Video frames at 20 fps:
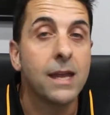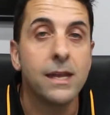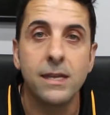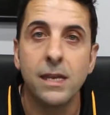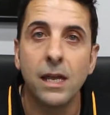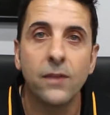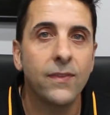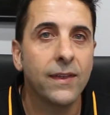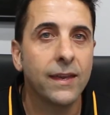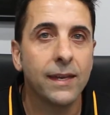
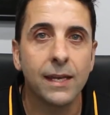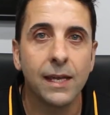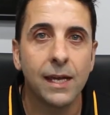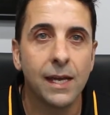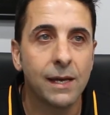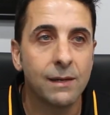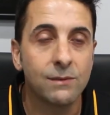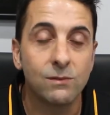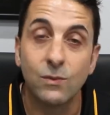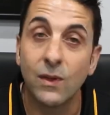Nothing
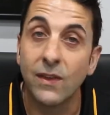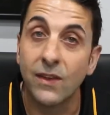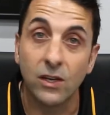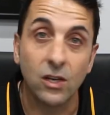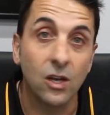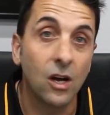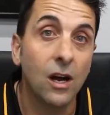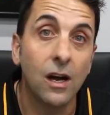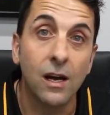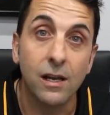comes without
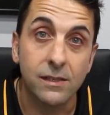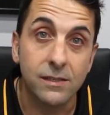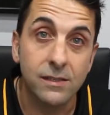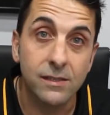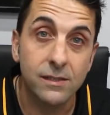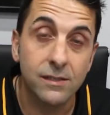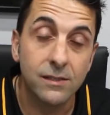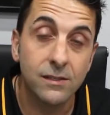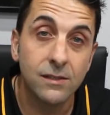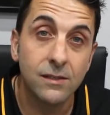
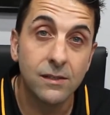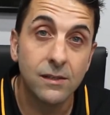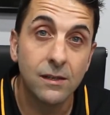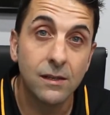cost.